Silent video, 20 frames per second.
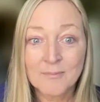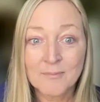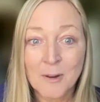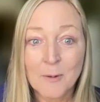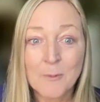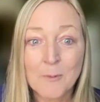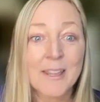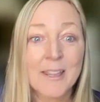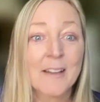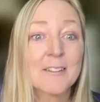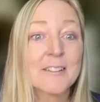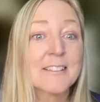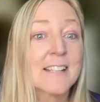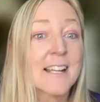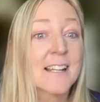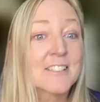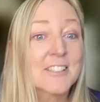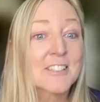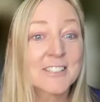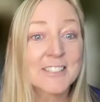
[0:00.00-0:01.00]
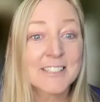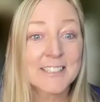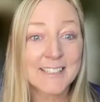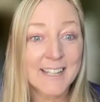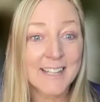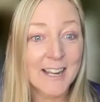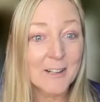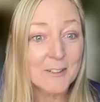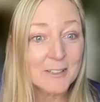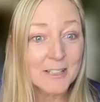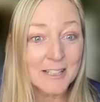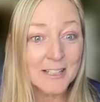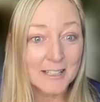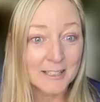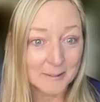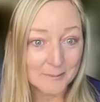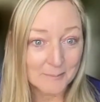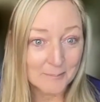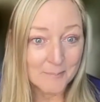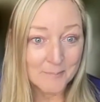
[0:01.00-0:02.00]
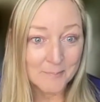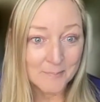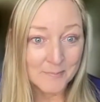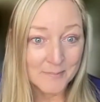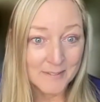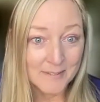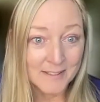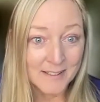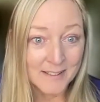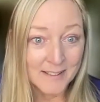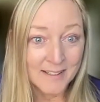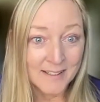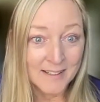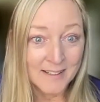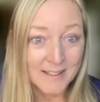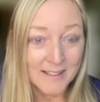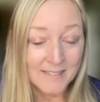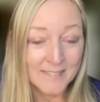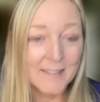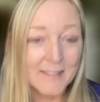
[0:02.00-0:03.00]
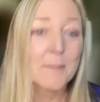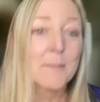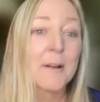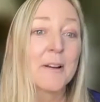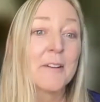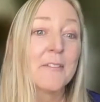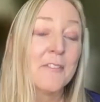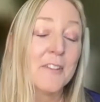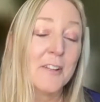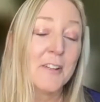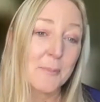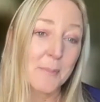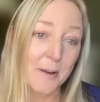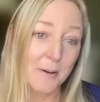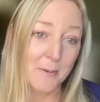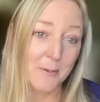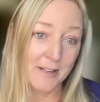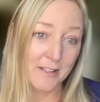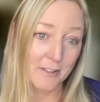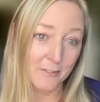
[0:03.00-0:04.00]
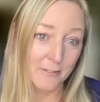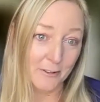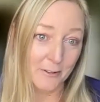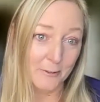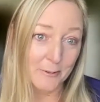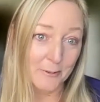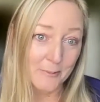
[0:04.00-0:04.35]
without attaching to the outcome that I'm going to feel my way through,